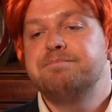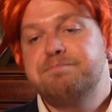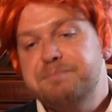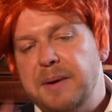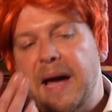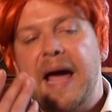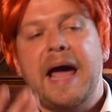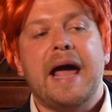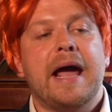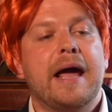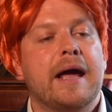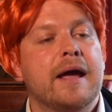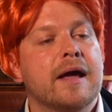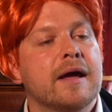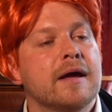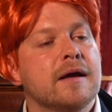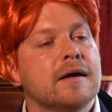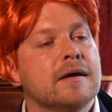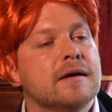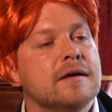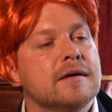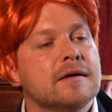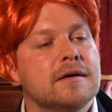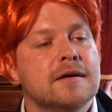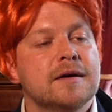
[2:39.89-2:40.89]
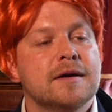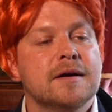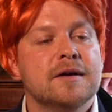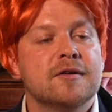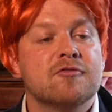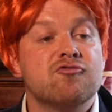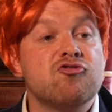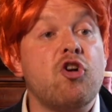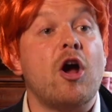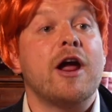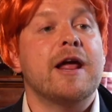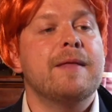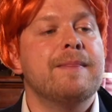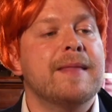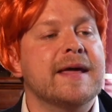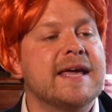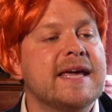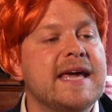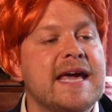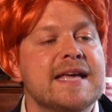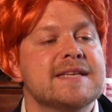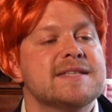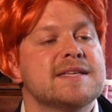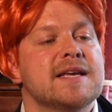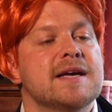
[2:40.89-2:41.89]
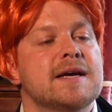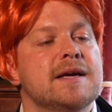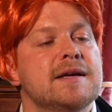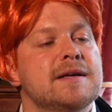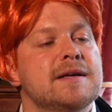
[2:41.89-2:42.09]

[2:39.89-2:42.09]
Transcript: Bang! Right in the kisser.